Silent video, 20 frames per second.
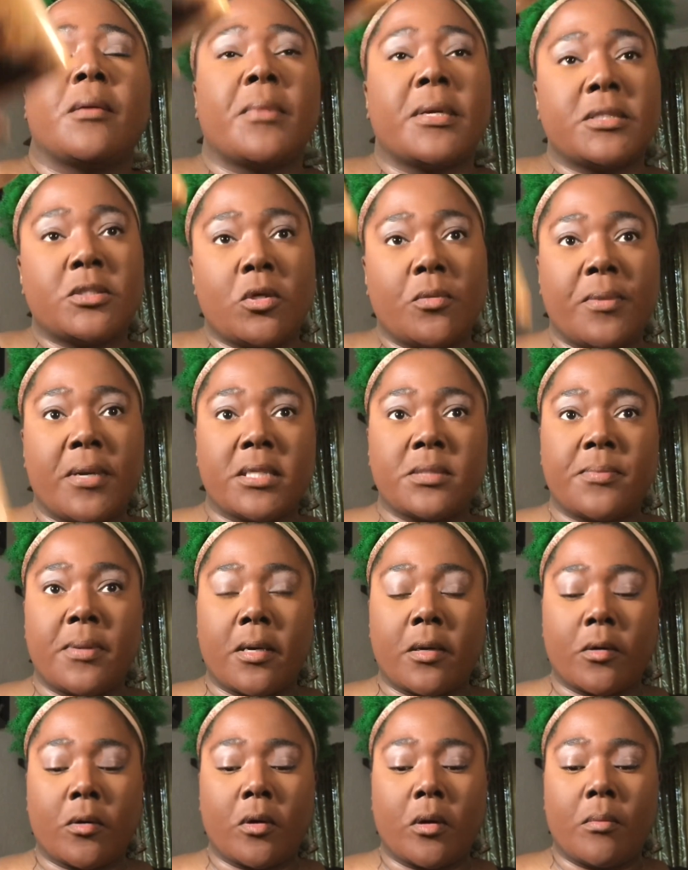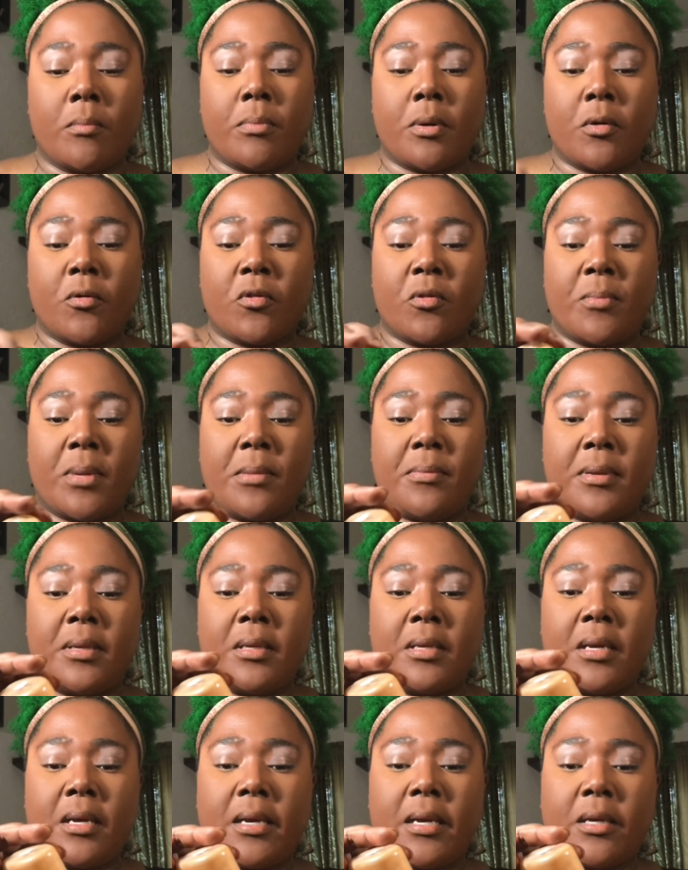and my topaz powder are both by
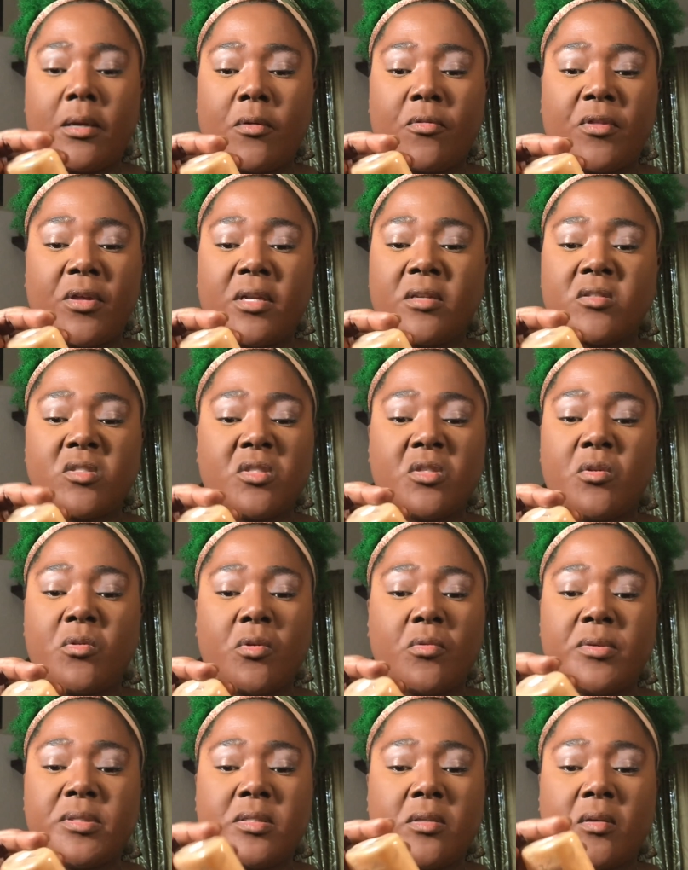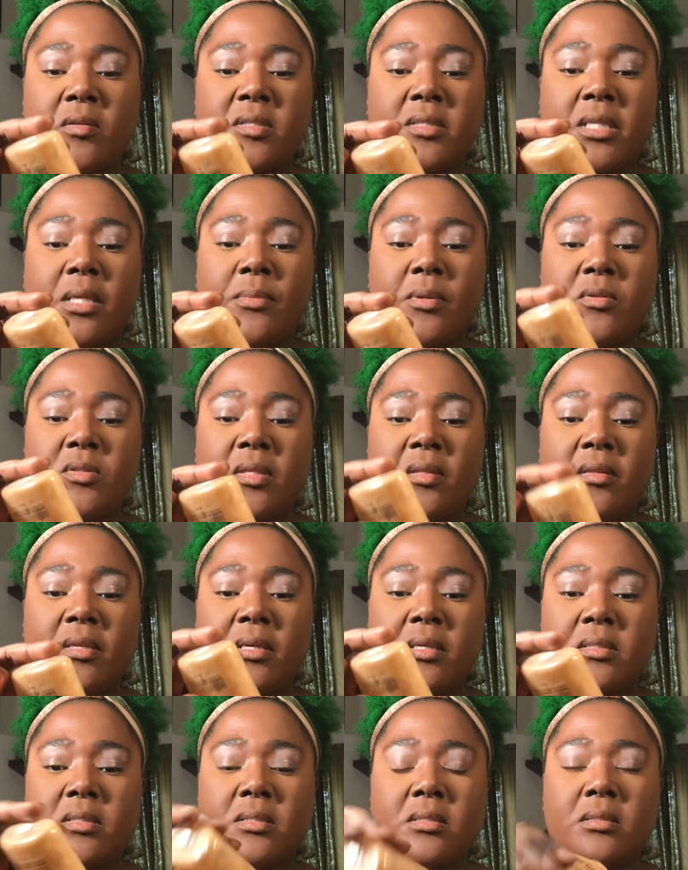Ben Nye, I don't think it'll skew the results that I'm using
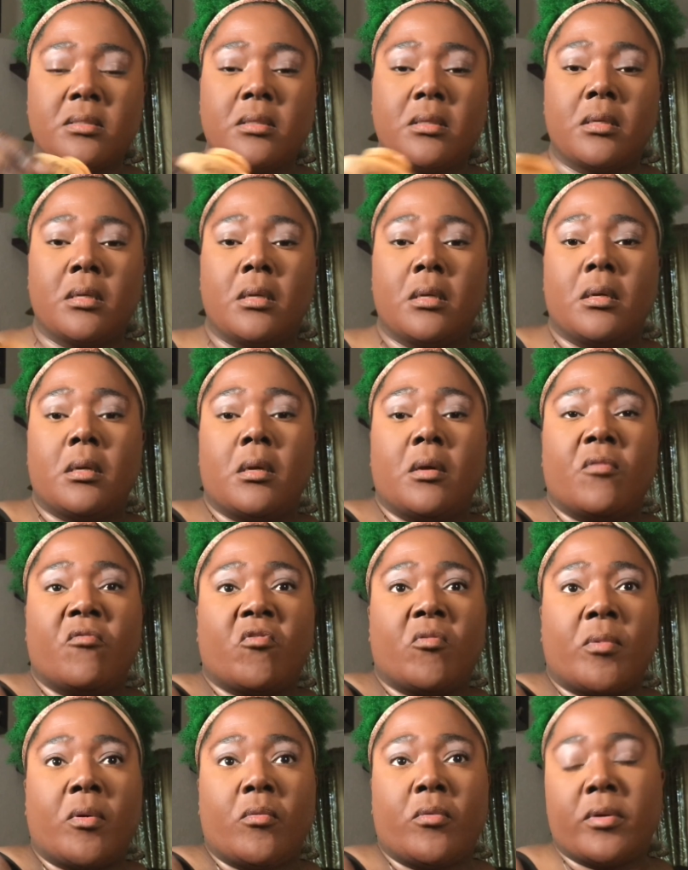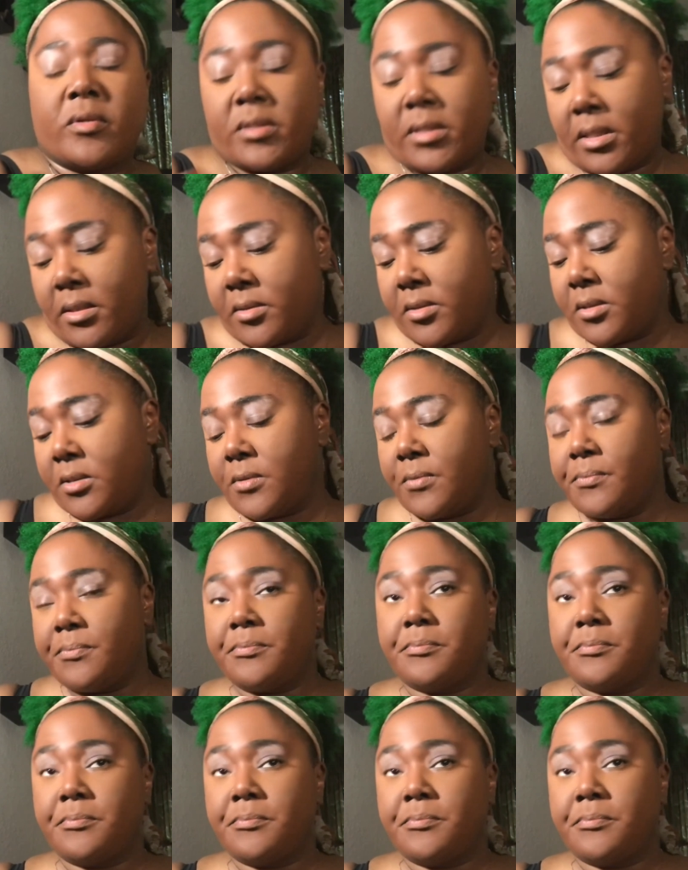this for my wear test.